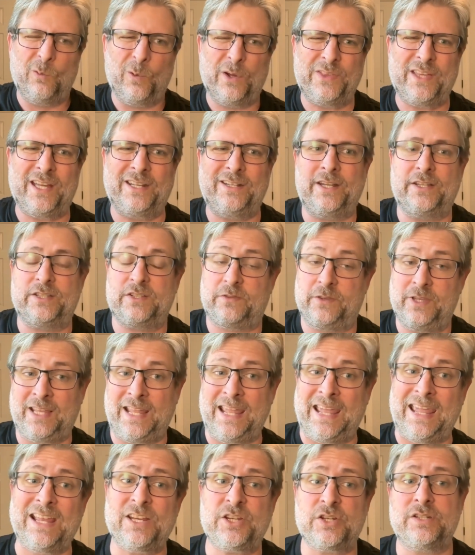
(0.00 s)
What that does for
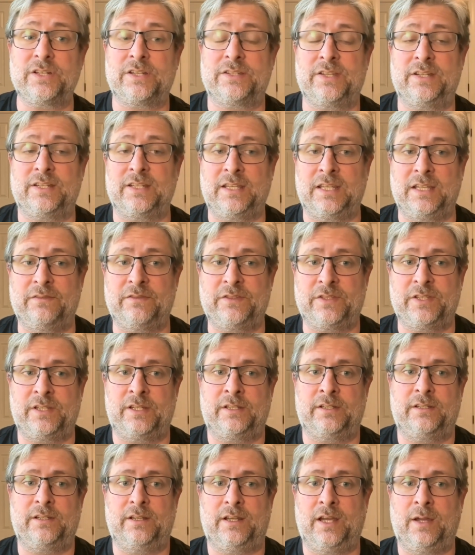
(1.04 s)
the agent is it gives
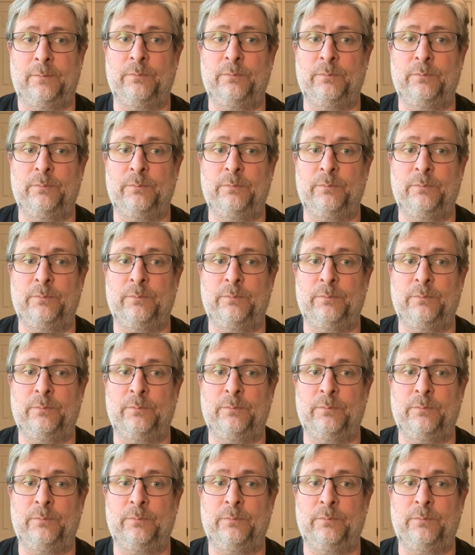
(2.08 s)
it